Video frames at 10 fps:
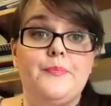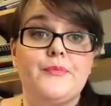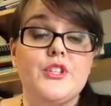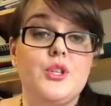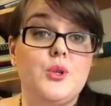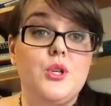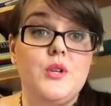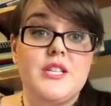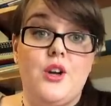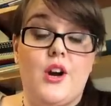So too
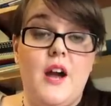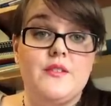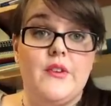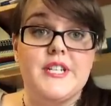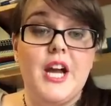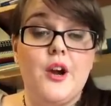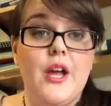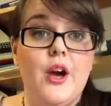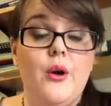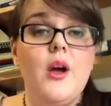does the Archives of
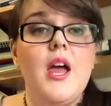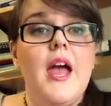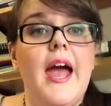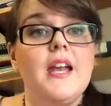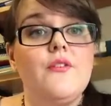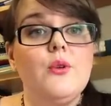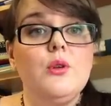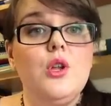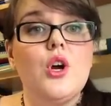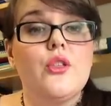Ontario. And if you
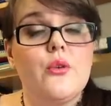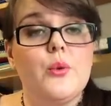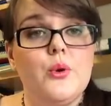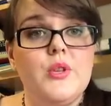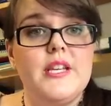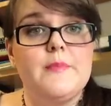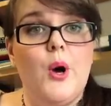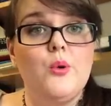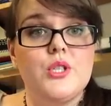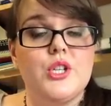look through these
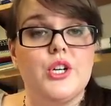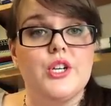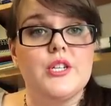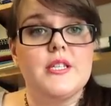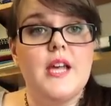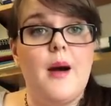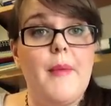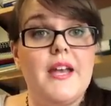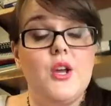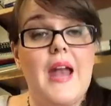posters,
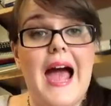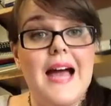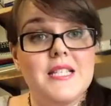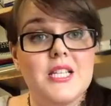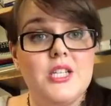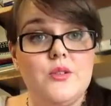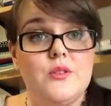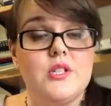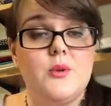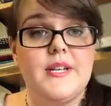and you can ask
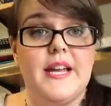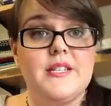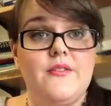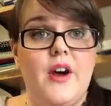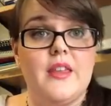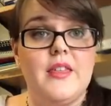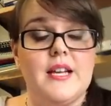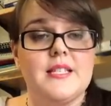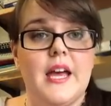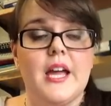students to identify
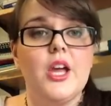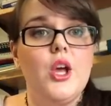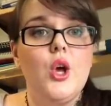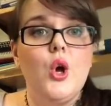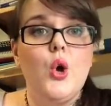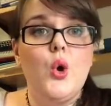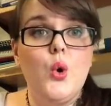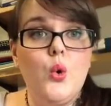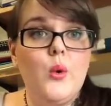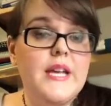things like,
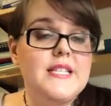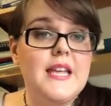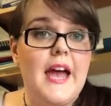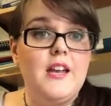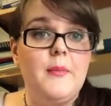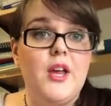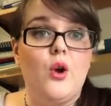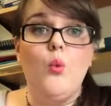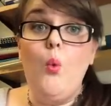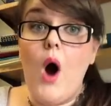who is the enemy,
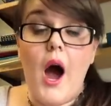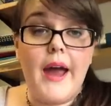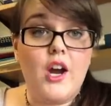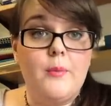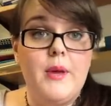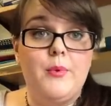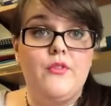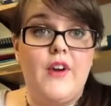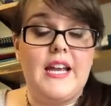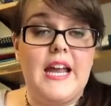or why are people
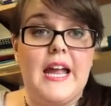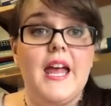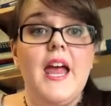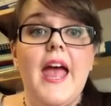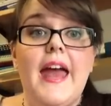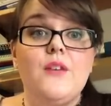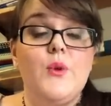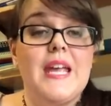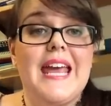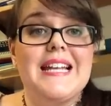fighting? And if we
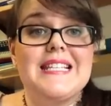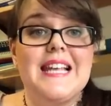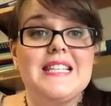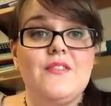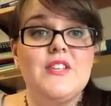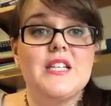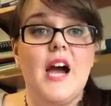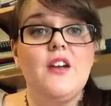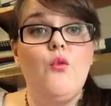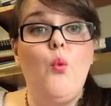can get a sense of these
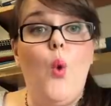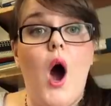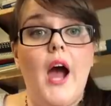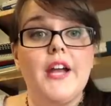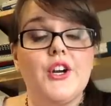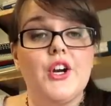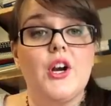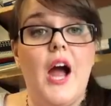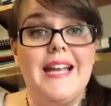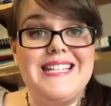kind of
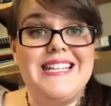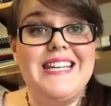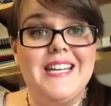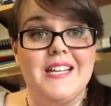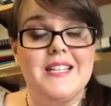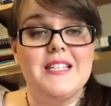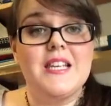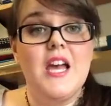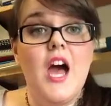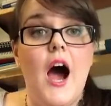wider ideas
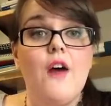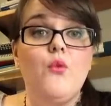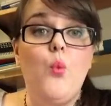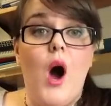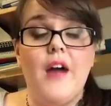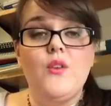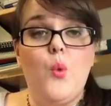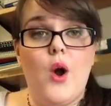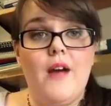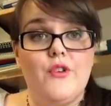of why the
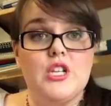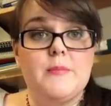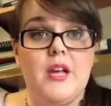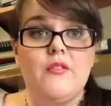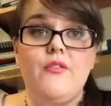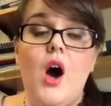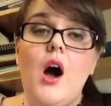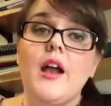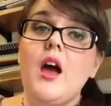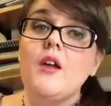war effort is being
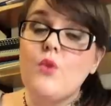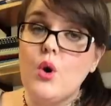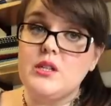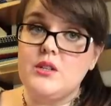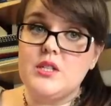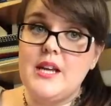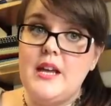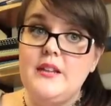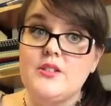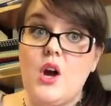fought, of course
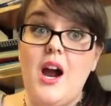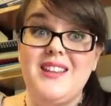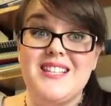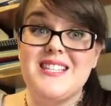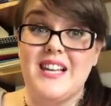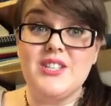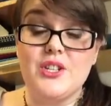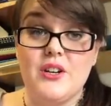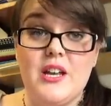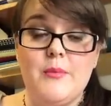understanding these are highly
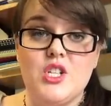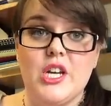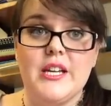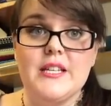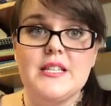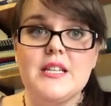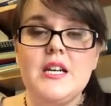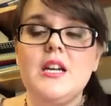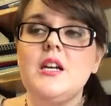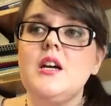censored images,
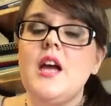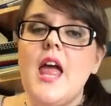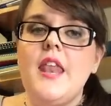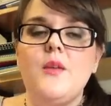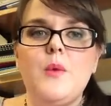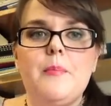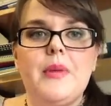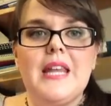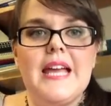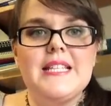and then we
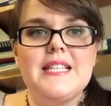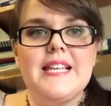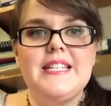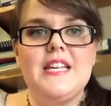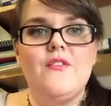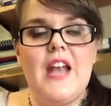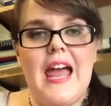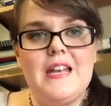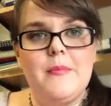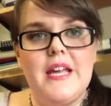place this idea of
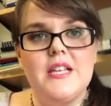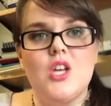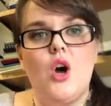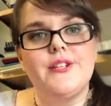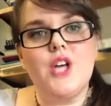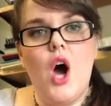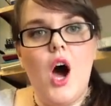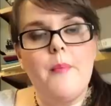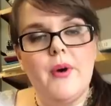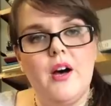enemies on
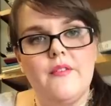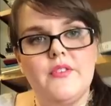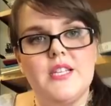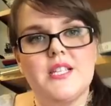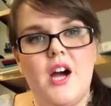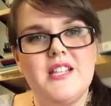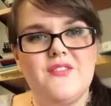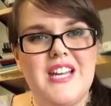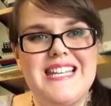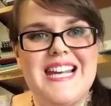top of these kinds
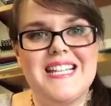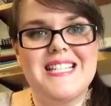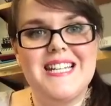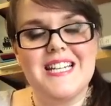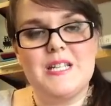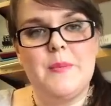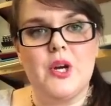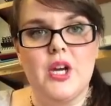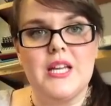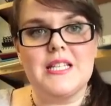of contested
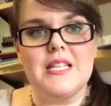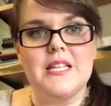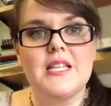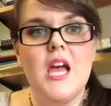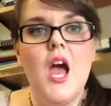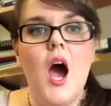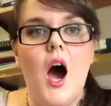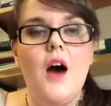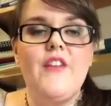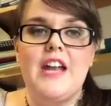experiences
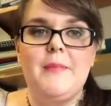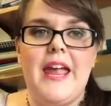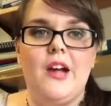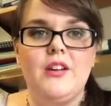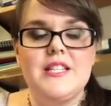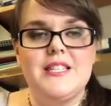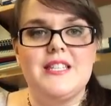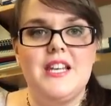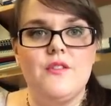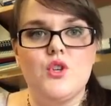of enemy aliens in the
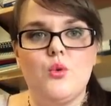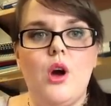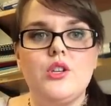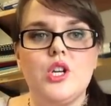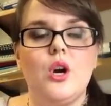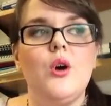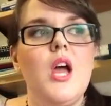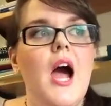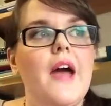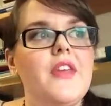city of Toronto,
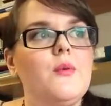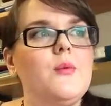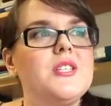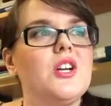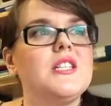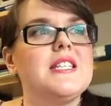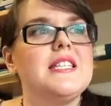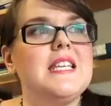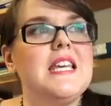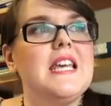I think what we start to
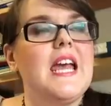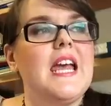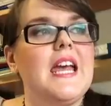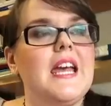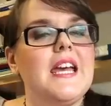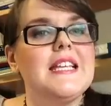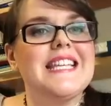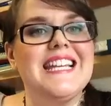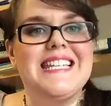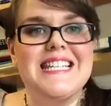see is
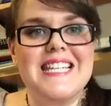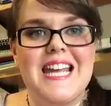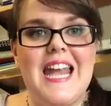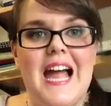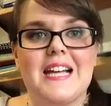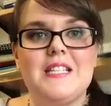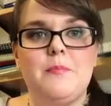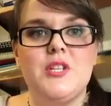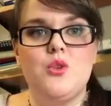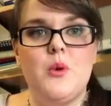a disconnect
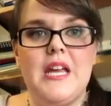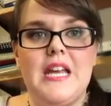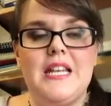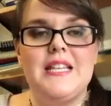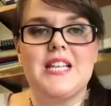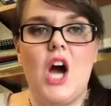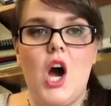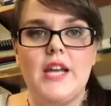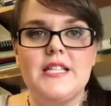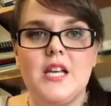between these
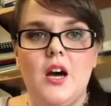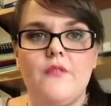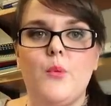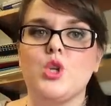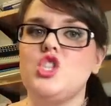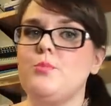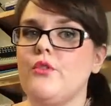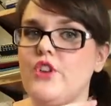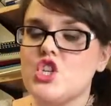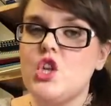kinds of more
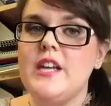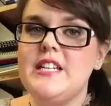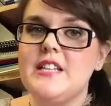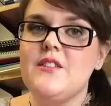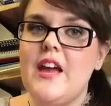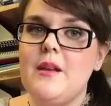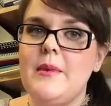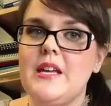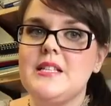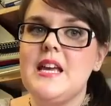superficial ideas of
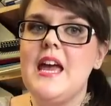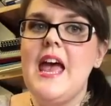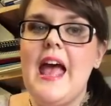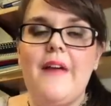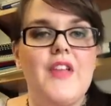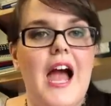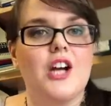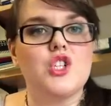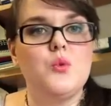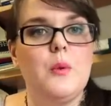enemies and the
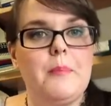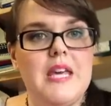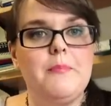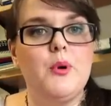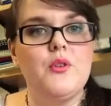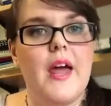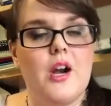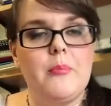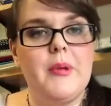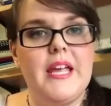actual people that
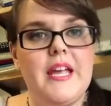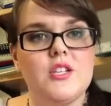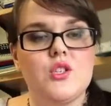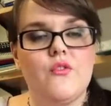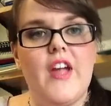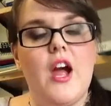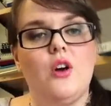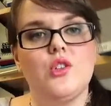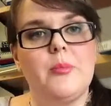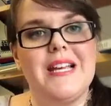are being
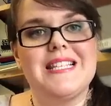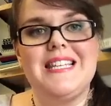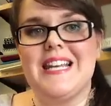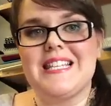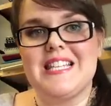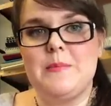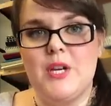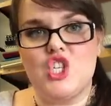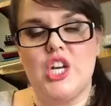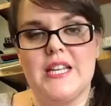surveilled or being seen as
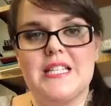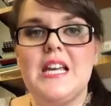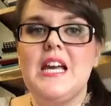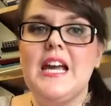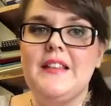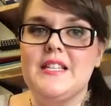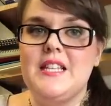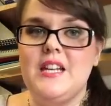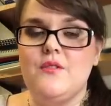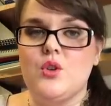suspicious in the
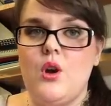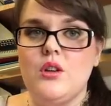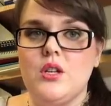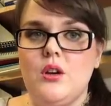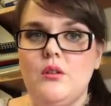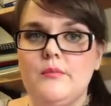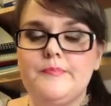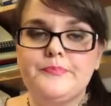city of Toronto.